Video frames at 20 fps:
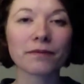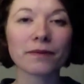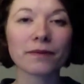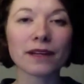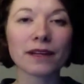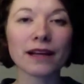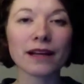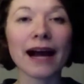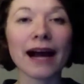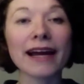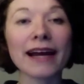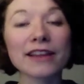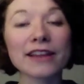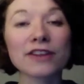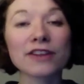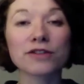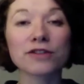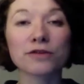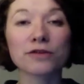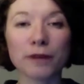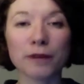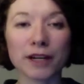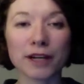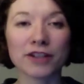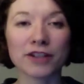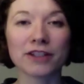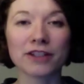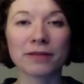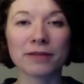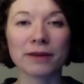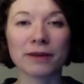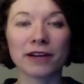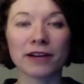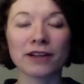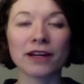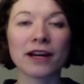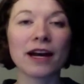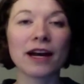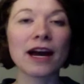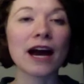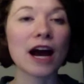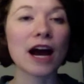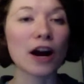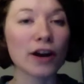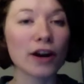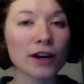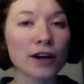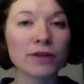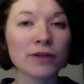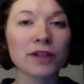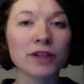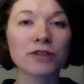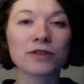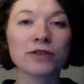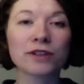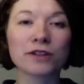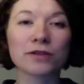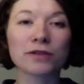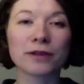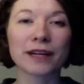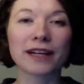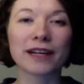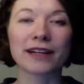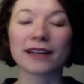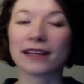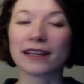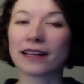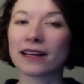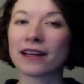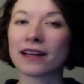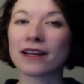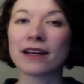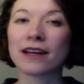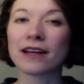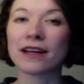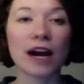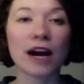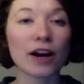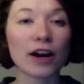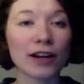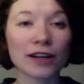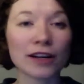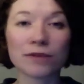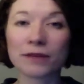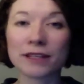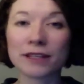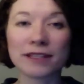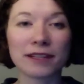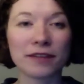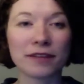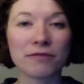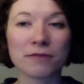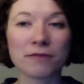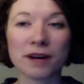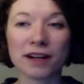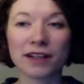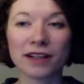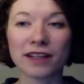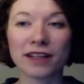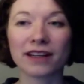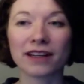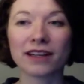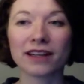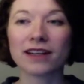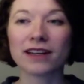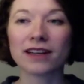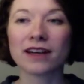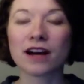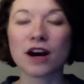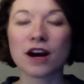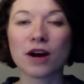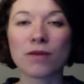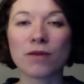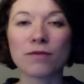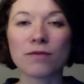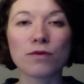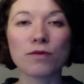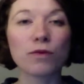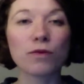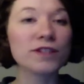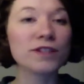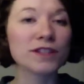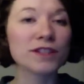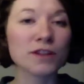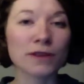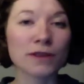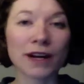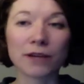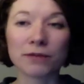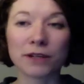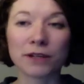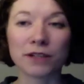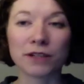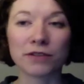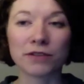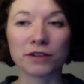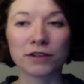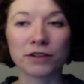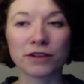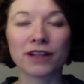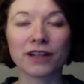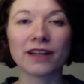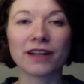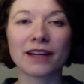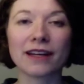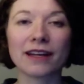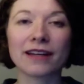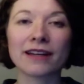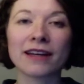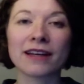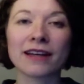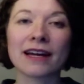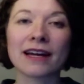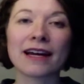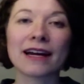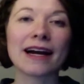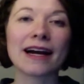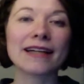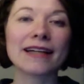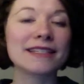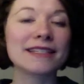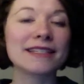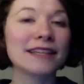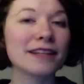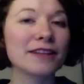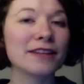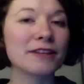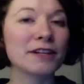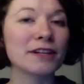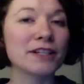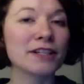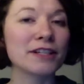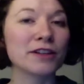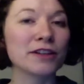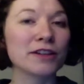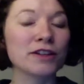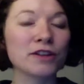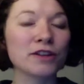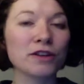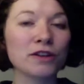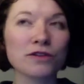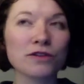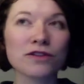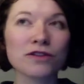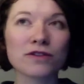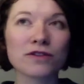I had lots of questions about how can we do it quickly? How can we save money? What's the right way to do it? And I see that there's a huge